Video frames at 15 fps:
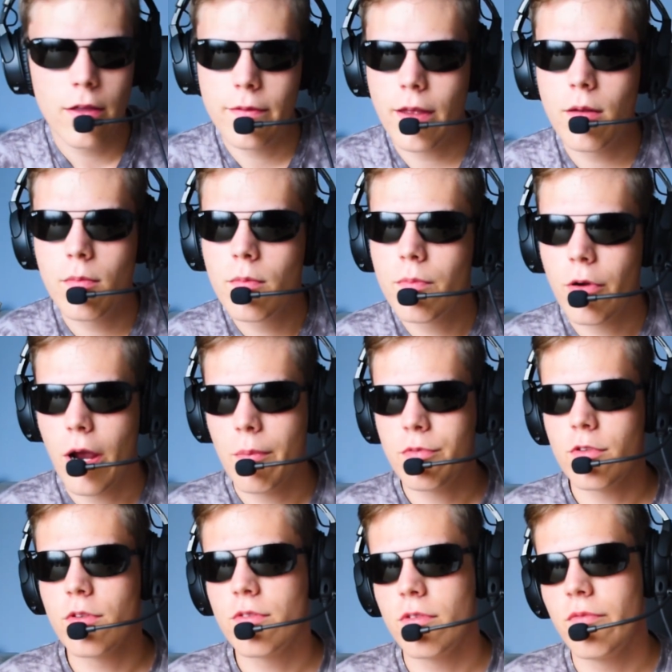then
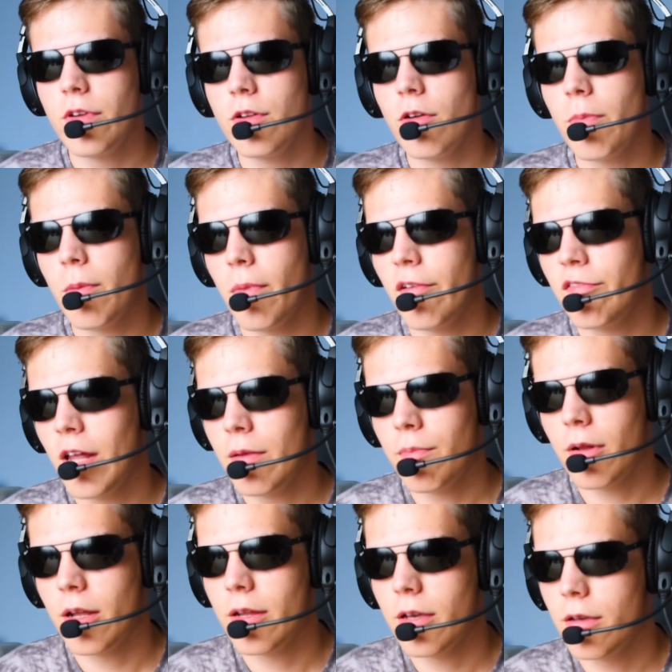perhaps also a video about my flight
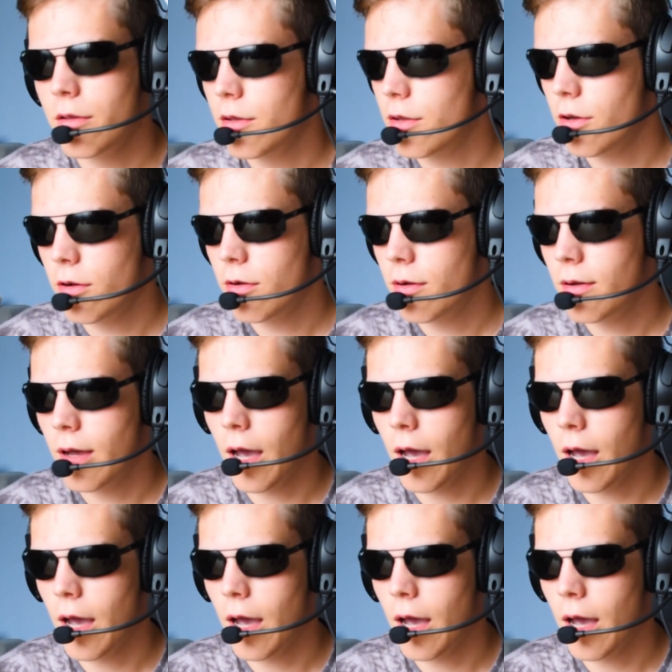planning, you know,